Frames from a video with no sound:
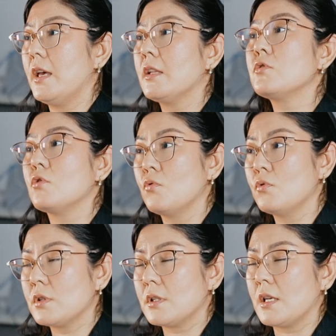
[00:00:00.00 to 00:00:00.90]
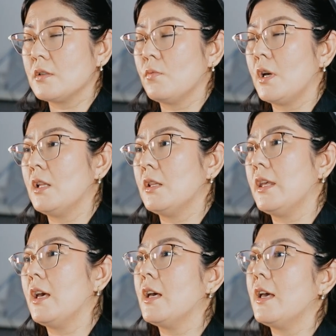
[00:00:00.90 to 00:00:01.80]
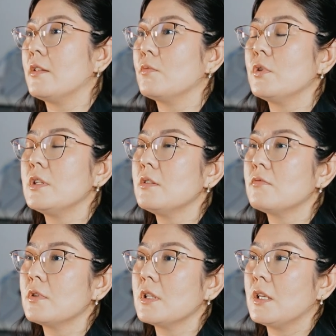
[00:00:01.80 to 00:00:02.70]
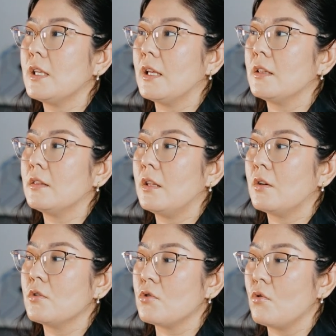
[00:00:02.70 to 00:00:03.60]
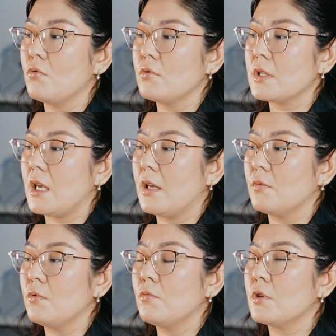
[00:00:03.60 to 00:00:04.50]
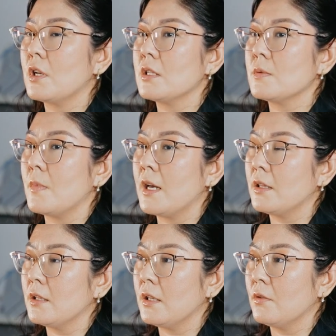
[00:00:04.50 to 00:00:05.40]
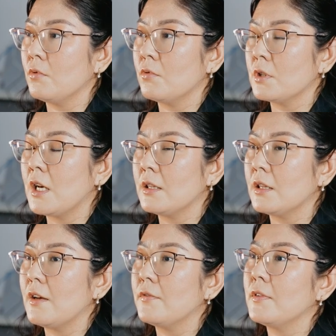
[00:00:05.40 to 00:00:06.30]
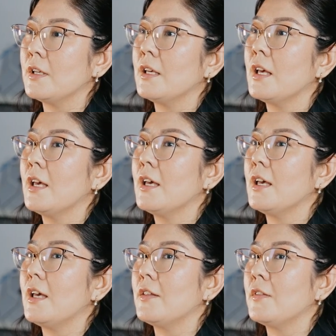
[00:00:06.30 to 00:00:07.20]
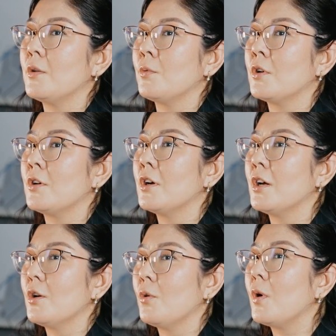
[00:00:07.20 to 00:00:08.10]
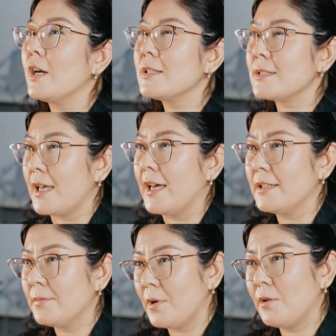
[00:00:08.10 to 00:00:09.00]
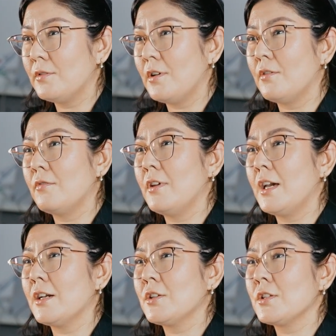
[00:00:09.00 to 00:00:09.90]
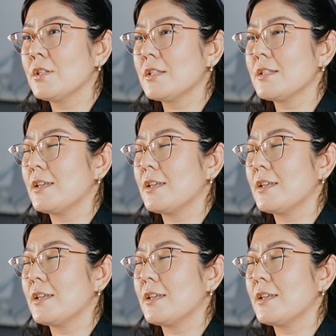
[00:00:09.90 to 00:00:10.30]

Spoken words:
And jokes as well, yeah. And we didn't really get their jokes, and we were not smiling, and we were not laughing, and they were quite sad about our reactions.